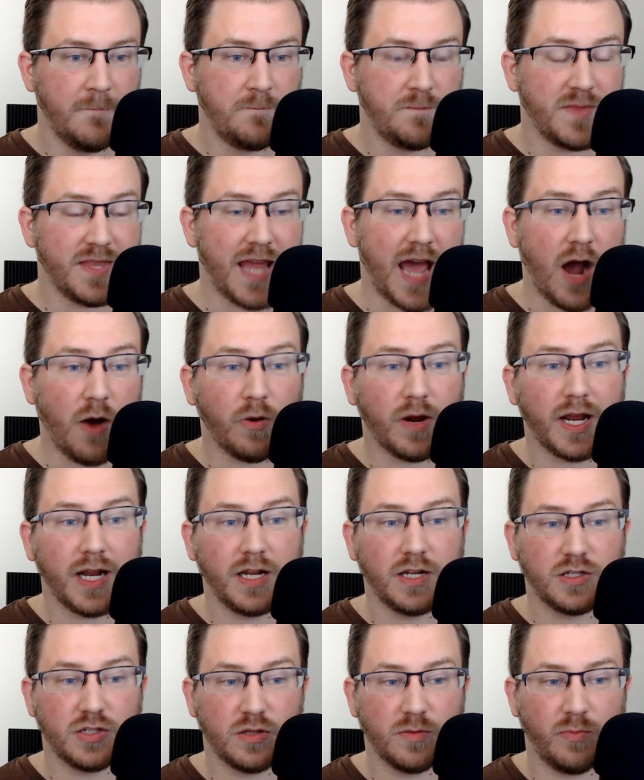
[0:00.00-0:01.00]
Now we're
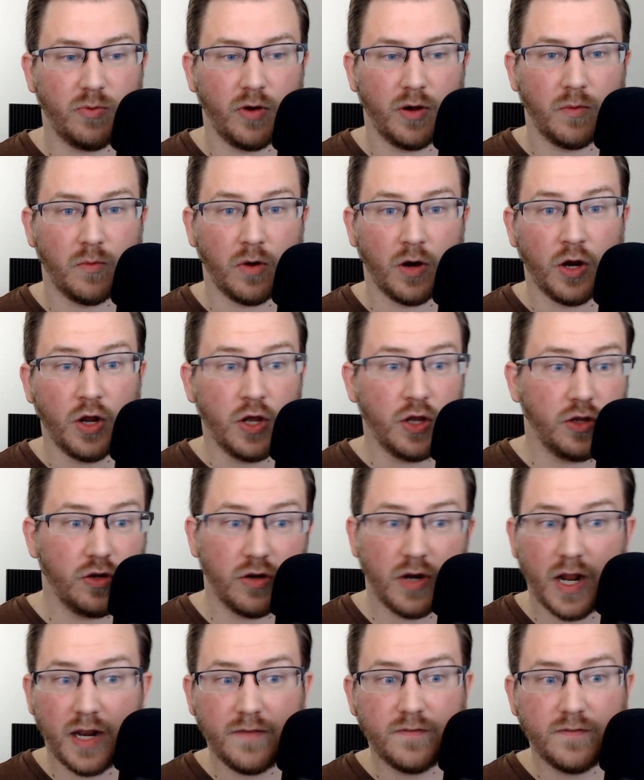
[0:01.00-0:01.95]
getting to the point where you're not